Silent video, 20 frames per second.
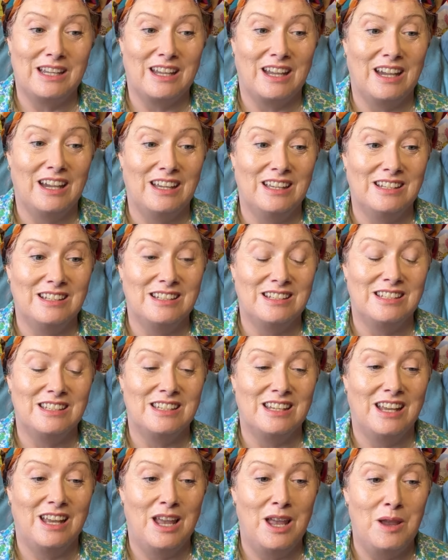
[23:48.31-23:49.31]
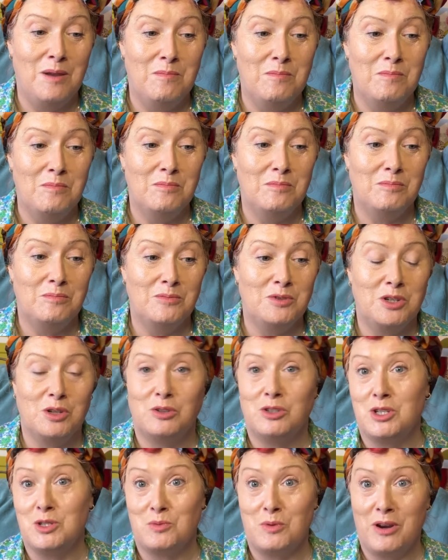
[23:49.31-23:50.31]
and she'll
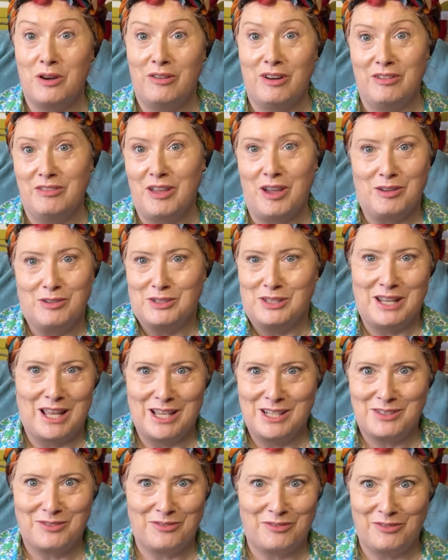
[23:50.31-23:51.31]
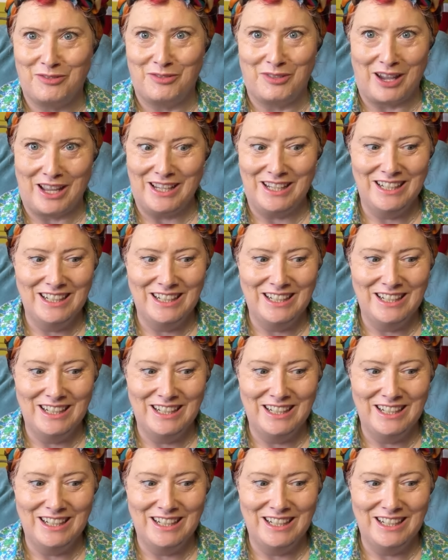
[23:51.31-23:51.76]
just wear it around the house and that's fine.